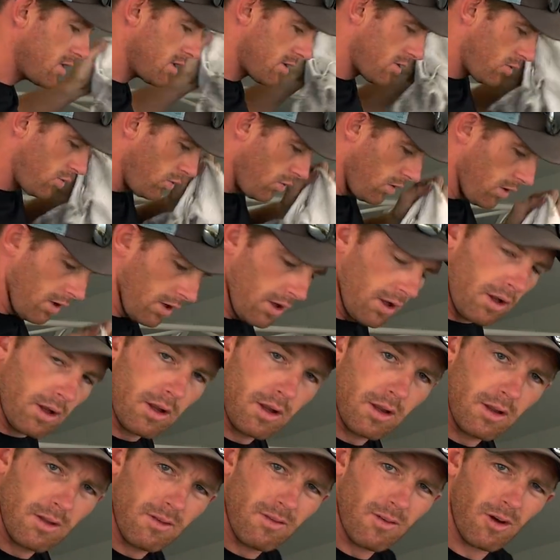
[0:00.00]
this cool little
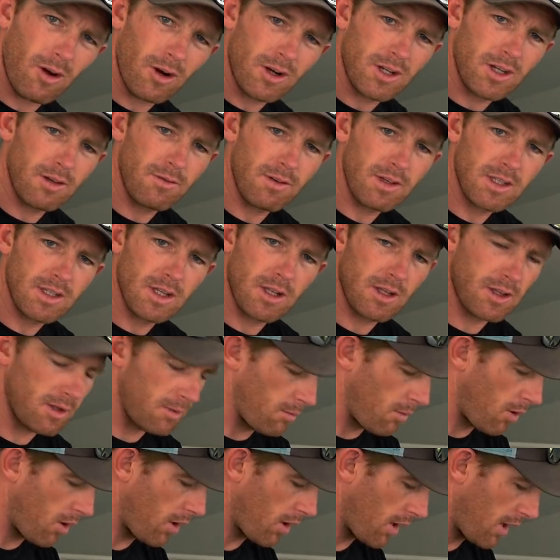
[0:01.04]
RTV cylinder that
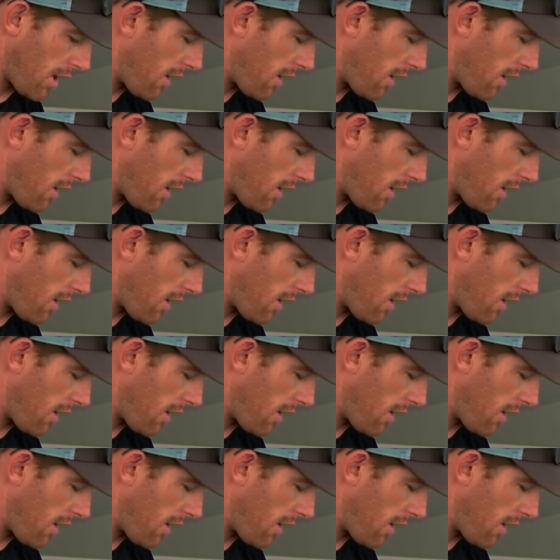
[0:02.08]
Mark